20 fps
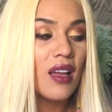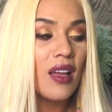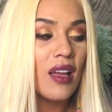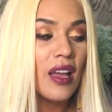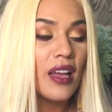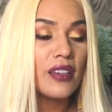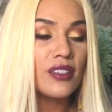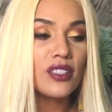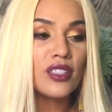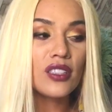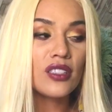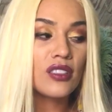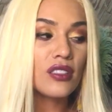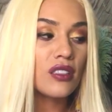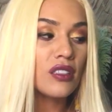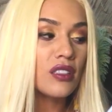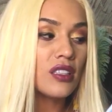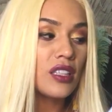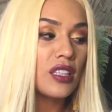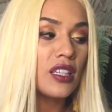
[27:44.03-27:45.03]
It's just
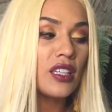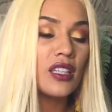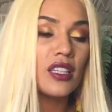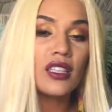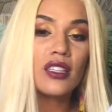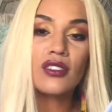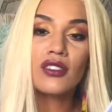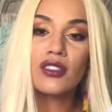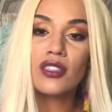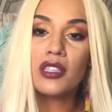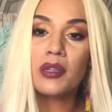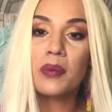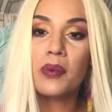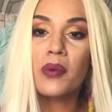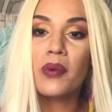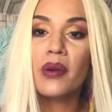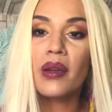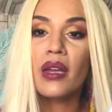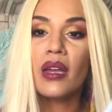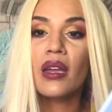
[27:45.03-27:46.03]
clean, to the
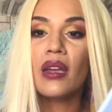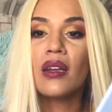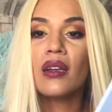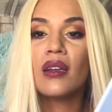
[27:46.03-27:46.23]
point,